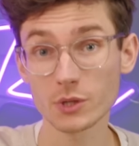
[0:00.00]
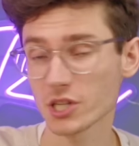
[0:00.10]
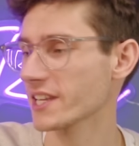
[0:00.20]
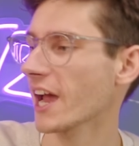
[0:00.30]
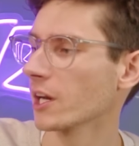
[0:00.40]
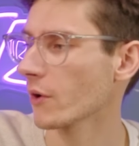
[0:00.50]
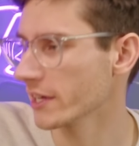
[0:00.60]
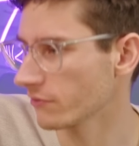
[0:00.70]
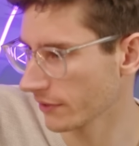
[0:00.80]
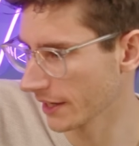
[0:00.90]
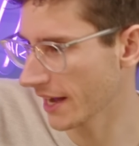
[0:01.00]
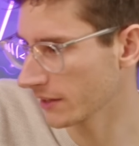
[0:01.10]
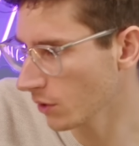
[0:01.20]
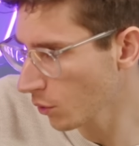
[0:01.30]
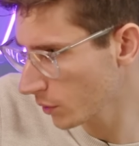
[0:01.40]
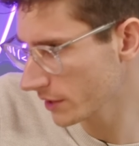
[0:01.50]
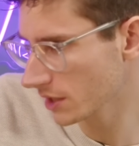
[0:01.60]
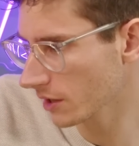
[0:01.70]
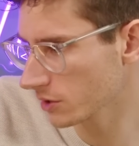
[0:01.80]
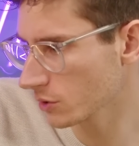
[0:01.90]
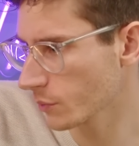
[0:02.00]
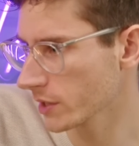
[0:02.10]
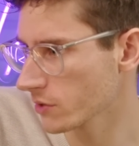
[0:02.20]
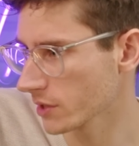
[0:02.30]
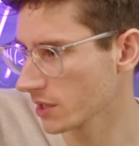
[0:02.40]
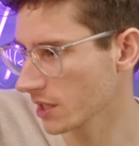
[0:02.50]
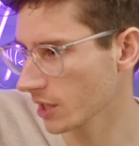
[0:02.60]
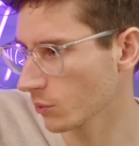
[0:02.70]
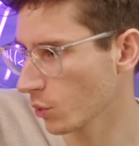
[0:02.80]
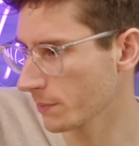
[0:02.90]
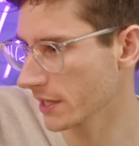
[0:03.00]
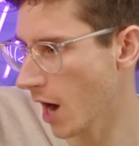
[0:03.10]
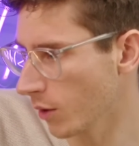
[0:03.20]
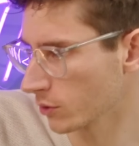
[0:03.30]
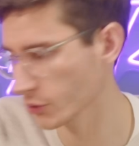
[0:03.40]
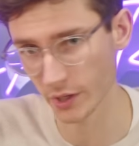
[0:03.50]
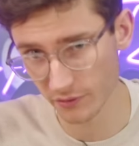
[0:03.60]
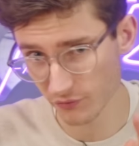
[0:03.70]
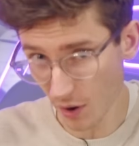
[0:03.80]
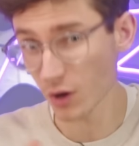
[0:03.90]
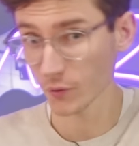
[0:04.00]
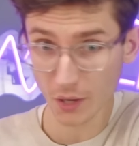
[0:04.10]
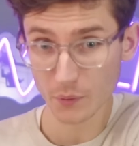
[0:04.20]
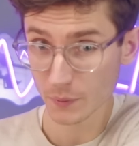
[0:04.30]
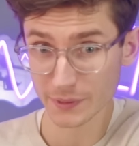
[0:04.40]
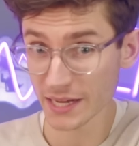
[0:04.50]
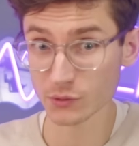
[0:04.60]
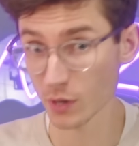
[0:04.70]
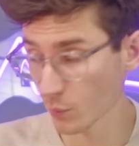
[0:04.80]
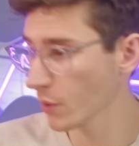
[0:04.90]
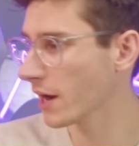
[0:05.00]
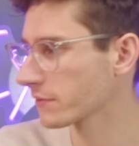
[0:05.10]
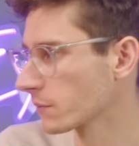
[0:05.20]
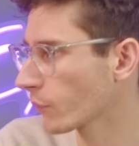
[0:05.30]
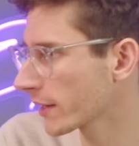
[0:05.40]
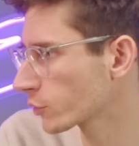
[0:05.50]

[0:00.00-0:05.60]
which is Halo Infinite, and all of the titles we're using today will be Ultra. Far Cry, when we get to it, will have some ray